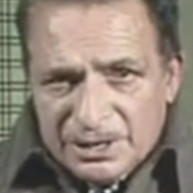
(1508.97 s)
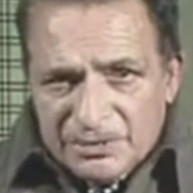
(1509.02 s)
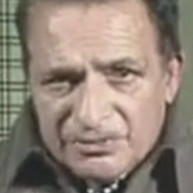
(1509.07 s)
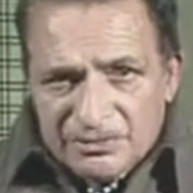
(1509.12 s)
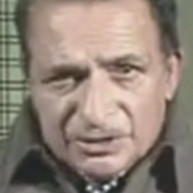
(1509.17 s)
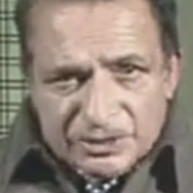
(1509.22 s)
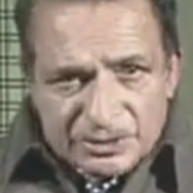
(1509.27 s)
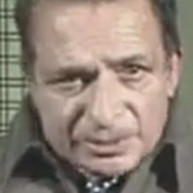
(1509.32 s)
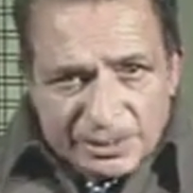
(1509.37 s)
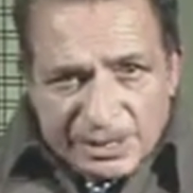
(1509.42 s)

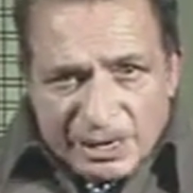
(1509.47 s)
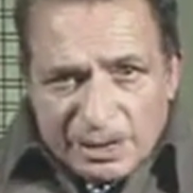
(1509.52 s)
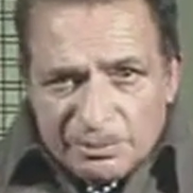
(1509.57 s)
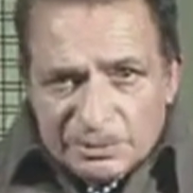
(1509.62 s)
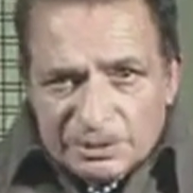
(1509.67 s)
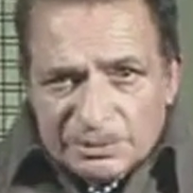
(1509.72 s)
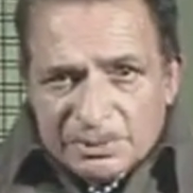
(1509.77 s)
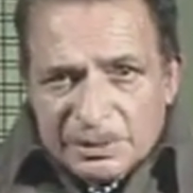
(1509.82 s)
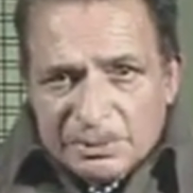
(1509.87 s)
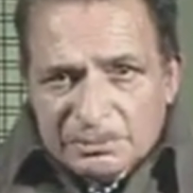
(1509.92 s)
which
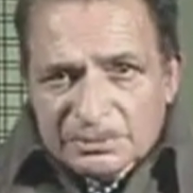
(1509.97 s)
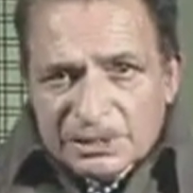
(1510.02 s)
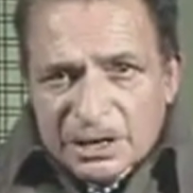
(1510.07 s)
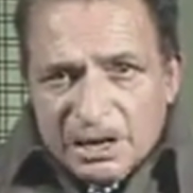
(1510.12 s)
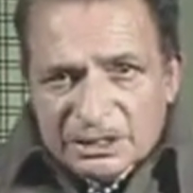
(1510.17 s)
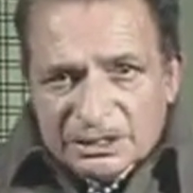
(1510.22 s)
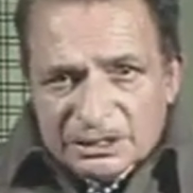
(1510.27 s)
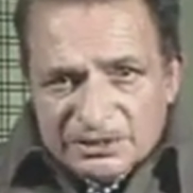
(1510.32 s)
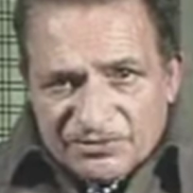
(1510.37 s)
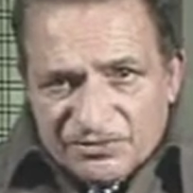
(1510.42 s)
comes from
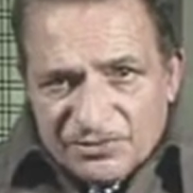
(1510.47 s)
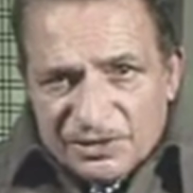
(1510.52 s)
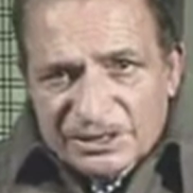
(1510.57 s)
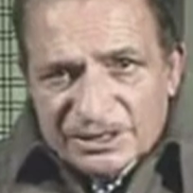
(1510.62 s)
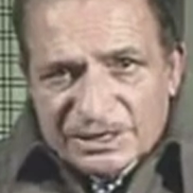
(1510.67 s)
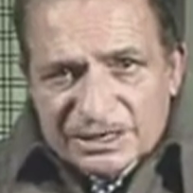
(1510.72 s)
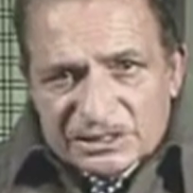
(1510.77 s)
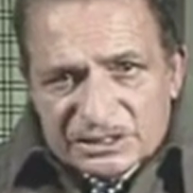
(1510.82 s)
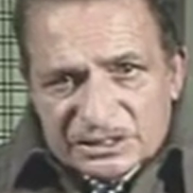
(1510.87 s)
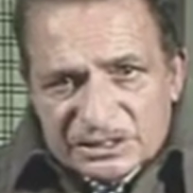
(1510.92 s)
different
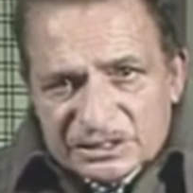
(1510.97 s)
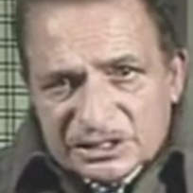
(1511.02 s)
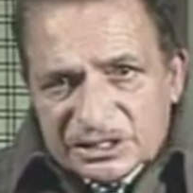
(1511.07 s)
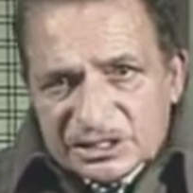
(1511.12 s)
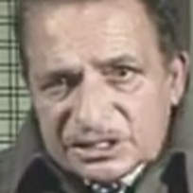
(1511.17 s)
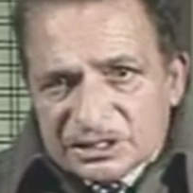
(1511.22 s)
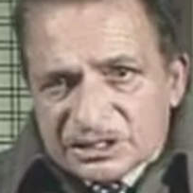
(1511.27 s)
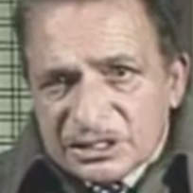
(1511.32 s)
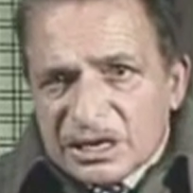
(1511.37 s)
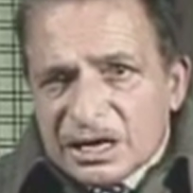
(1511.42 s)

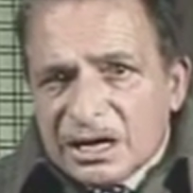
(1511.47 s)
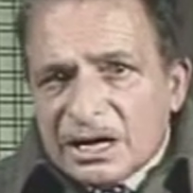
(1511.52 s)
agencies,